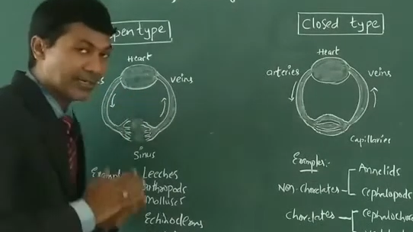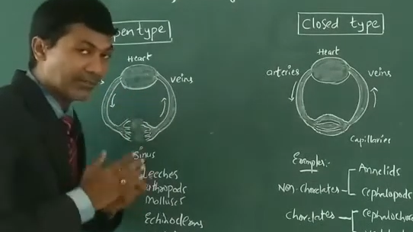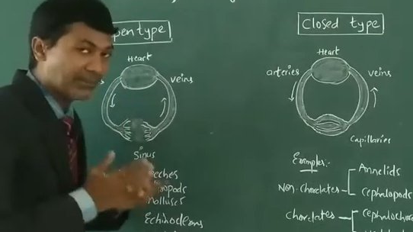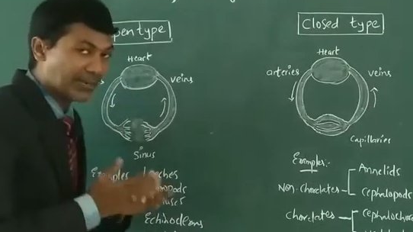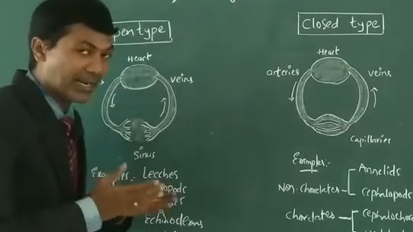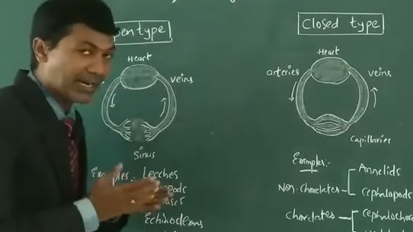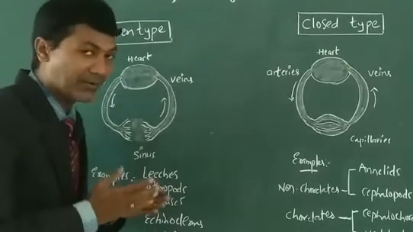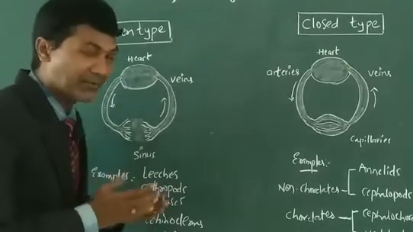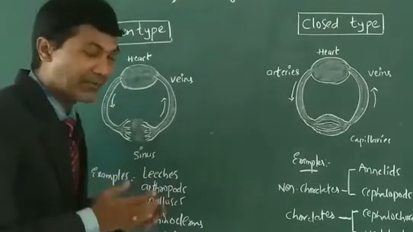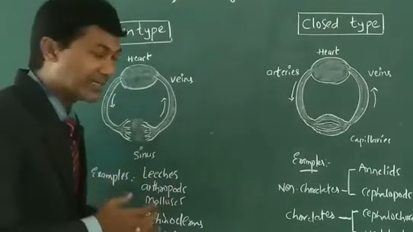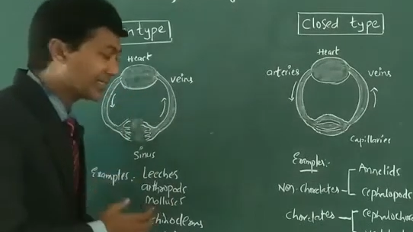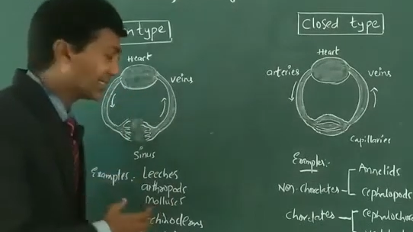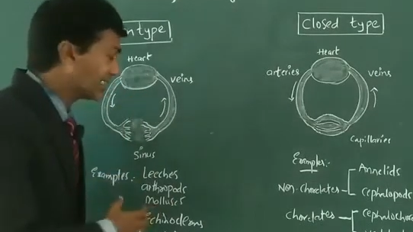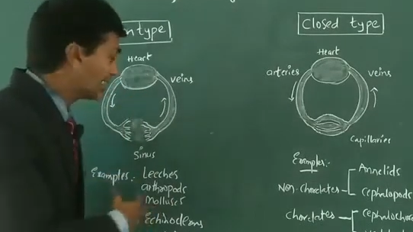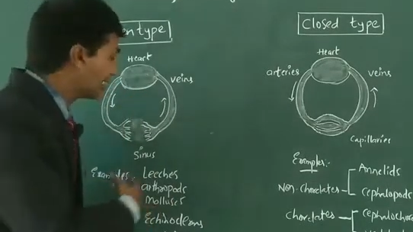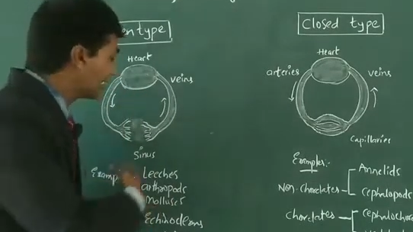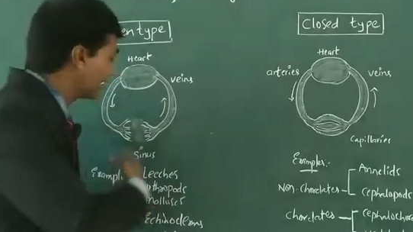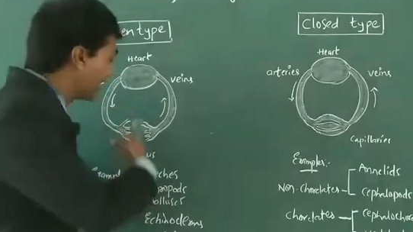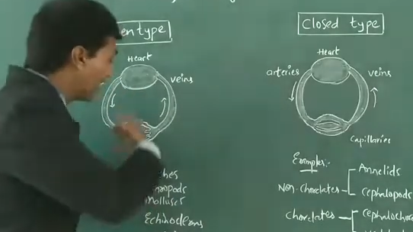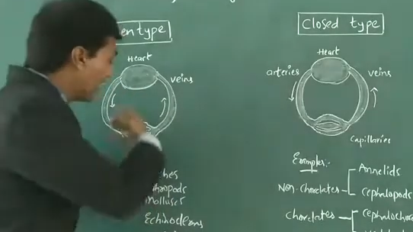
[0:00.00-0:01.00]
blood
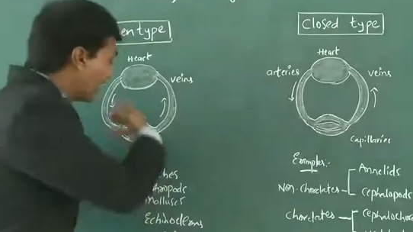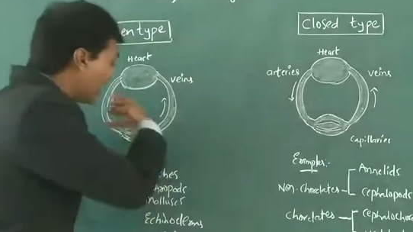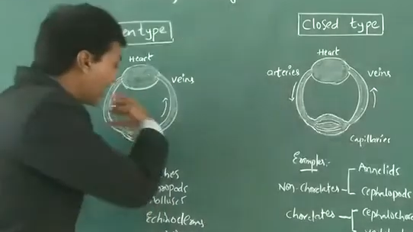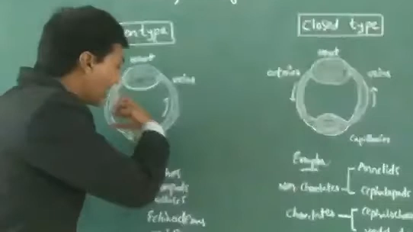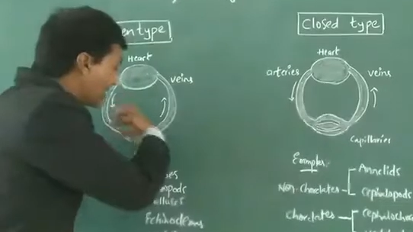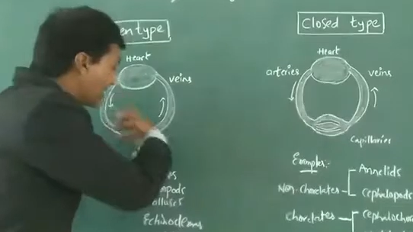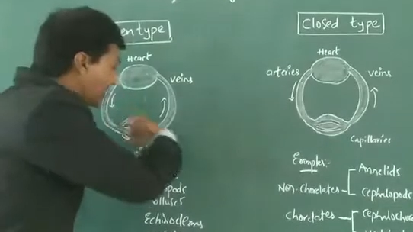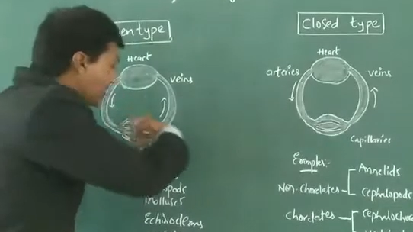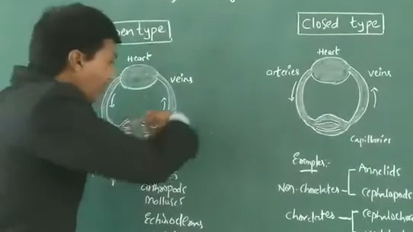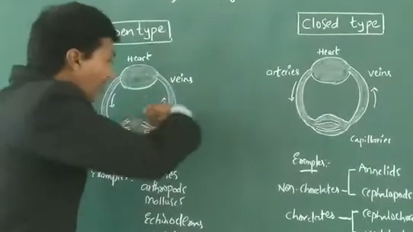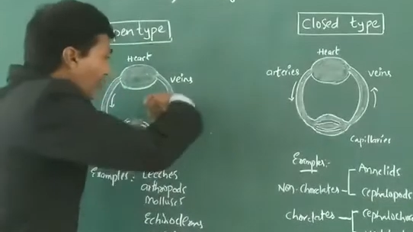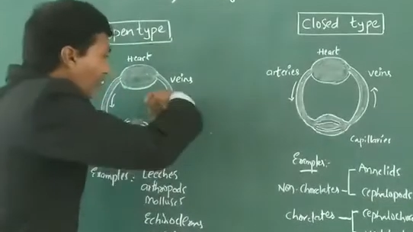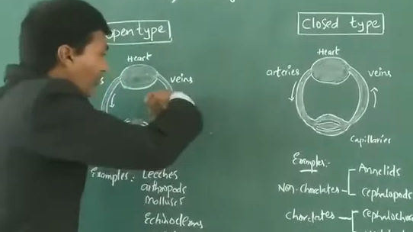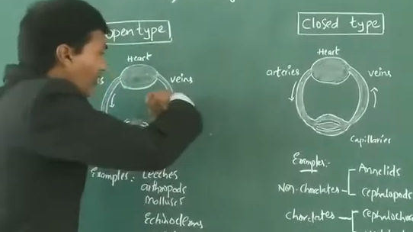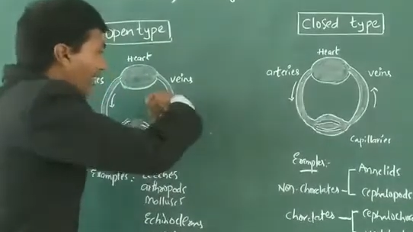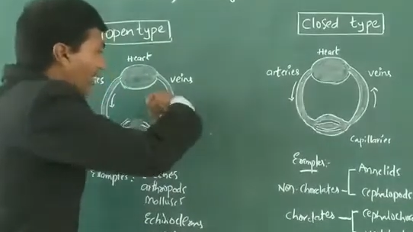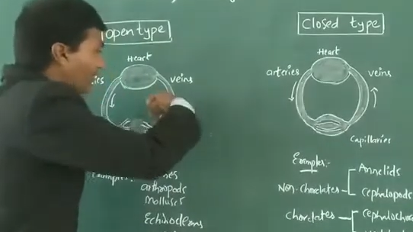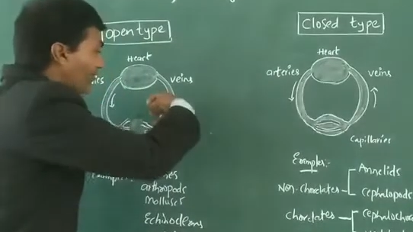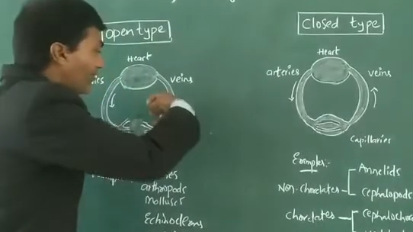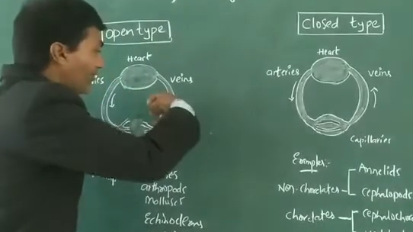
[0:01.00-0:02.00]
vessels, received
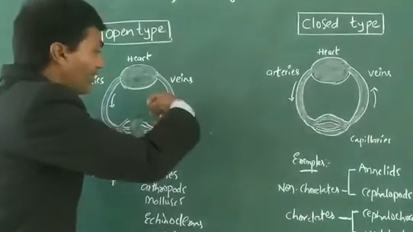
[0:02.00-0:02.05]
by